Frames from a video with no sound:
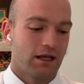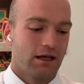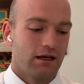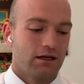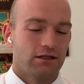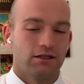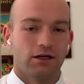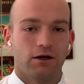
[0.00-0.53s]

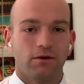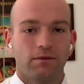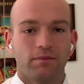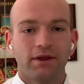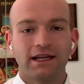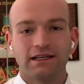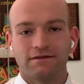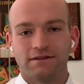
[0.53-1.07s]
So the
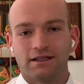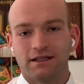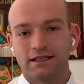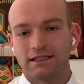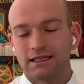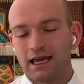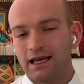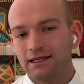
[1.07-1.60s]
plaintiffs in
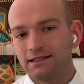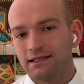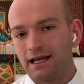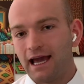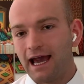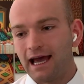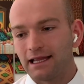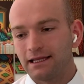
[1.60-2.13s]
this case, the
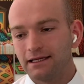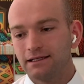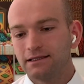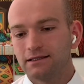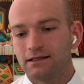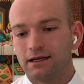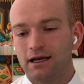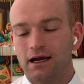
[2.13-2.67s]

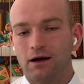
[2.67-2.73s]
Hadleys,